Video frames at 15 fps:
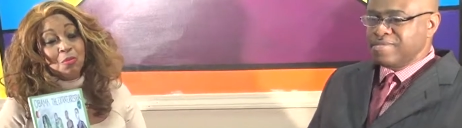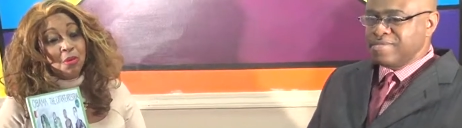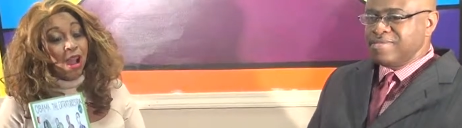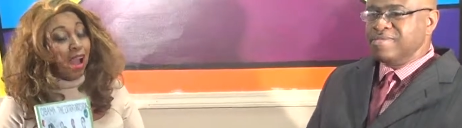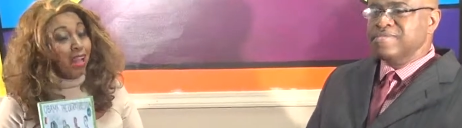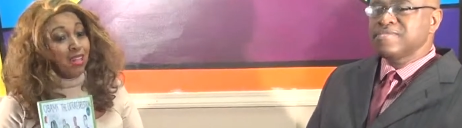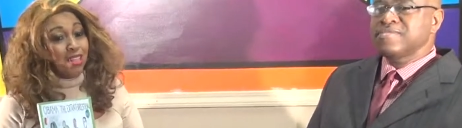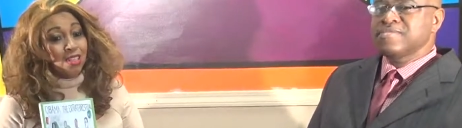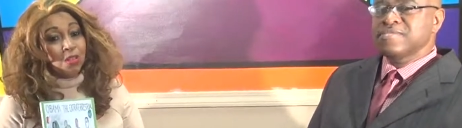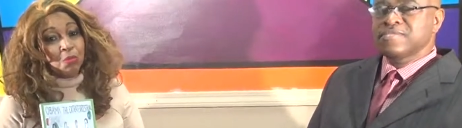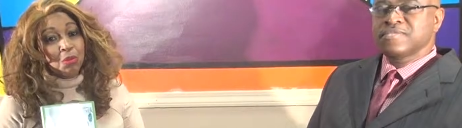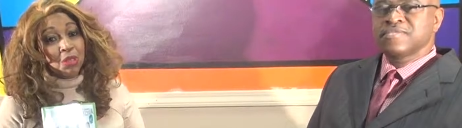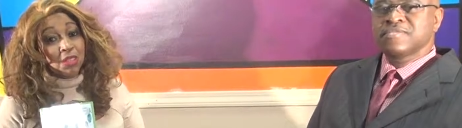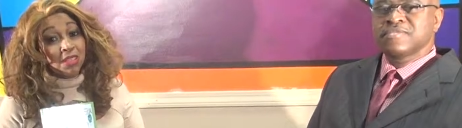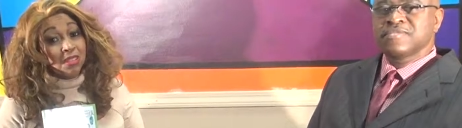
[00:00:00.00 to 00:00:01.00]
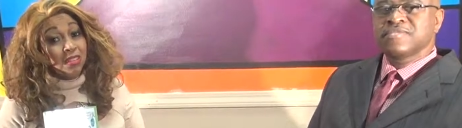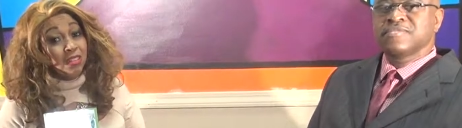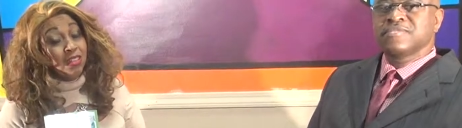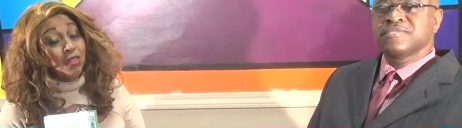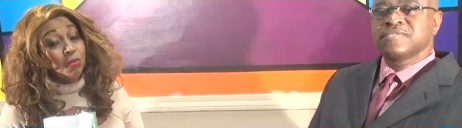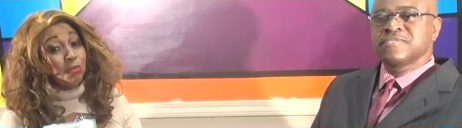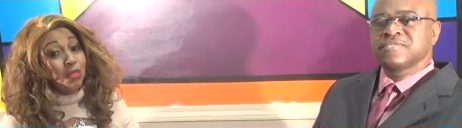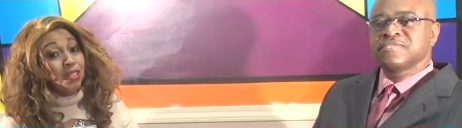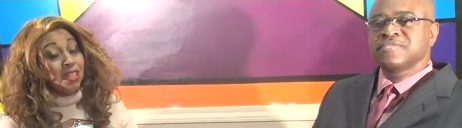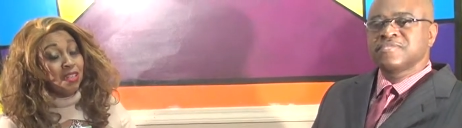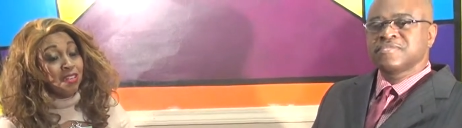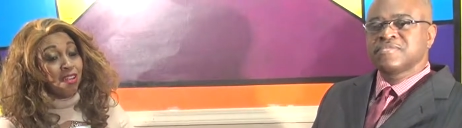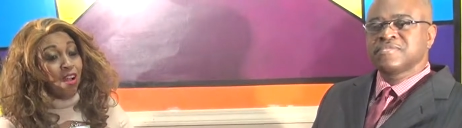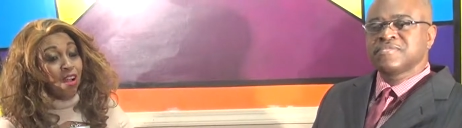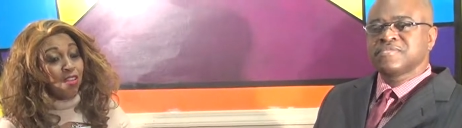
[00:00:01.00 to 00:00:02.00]
Speaker 1: buy this book because this book
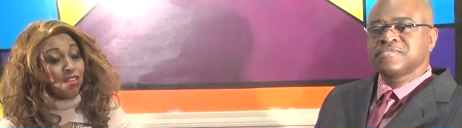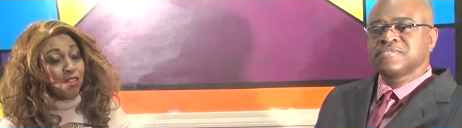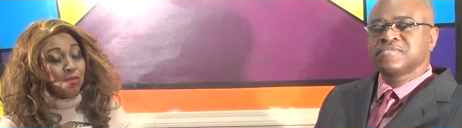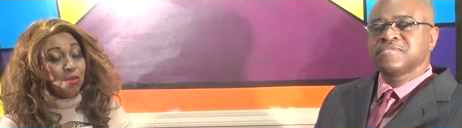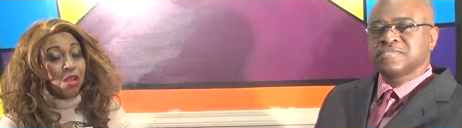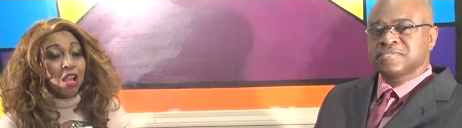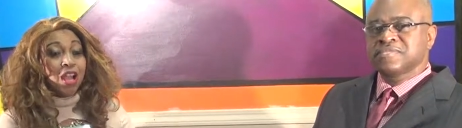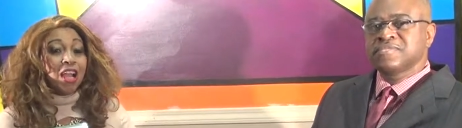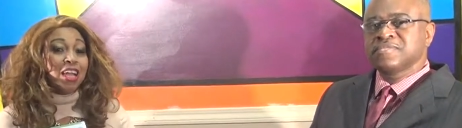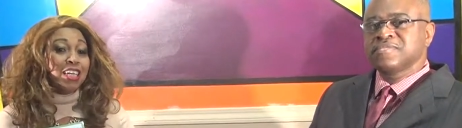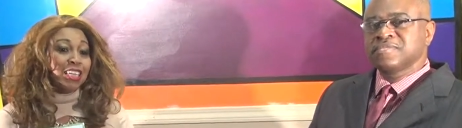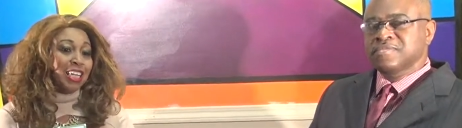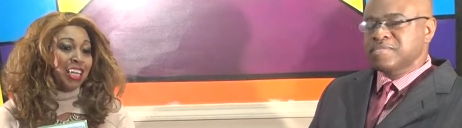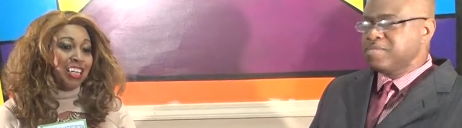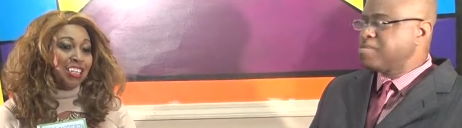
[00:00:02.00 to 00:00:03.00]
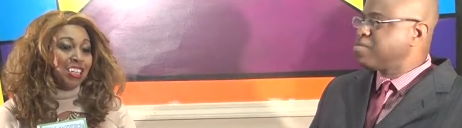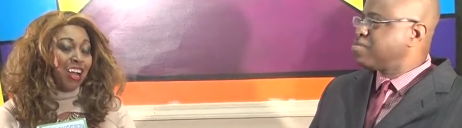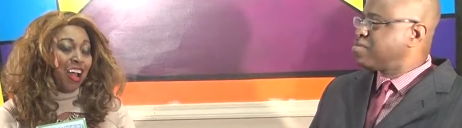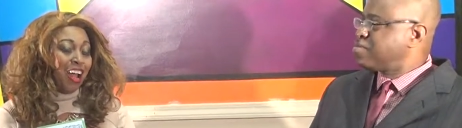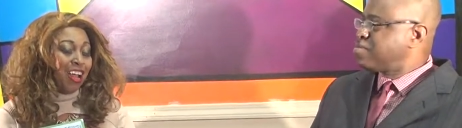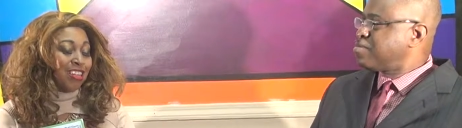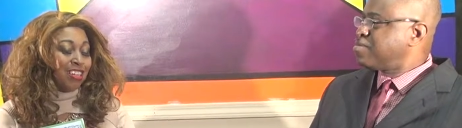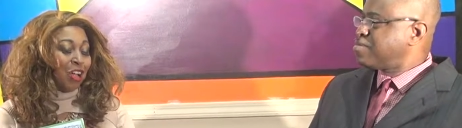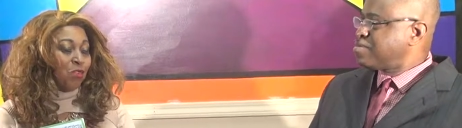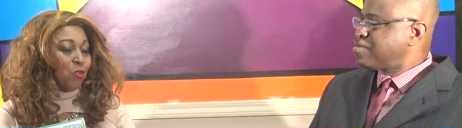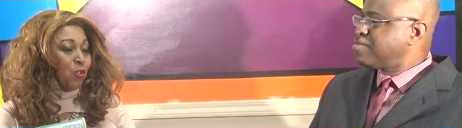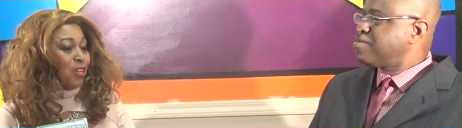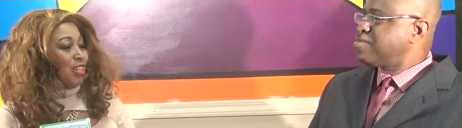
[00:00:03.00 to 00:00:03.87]
is awesome. Again, guys, I want